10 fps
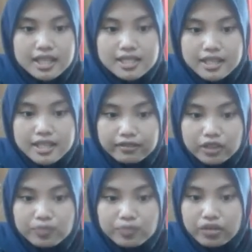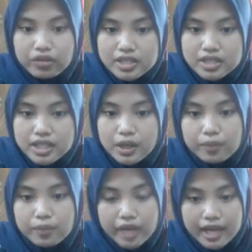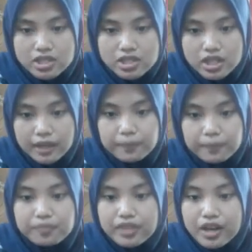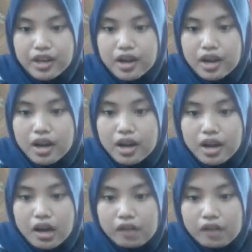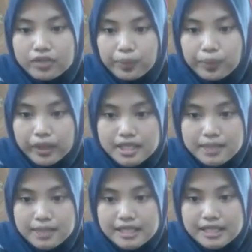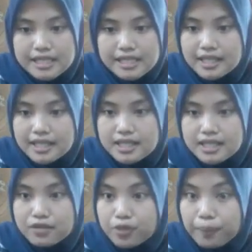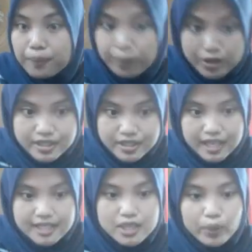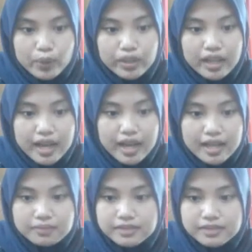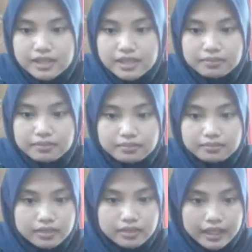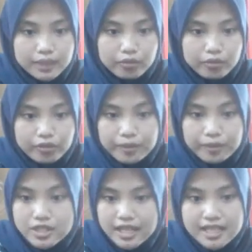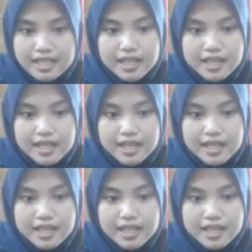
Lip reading: develop their reading comprehension. Of the participants, 94% will help them. 94%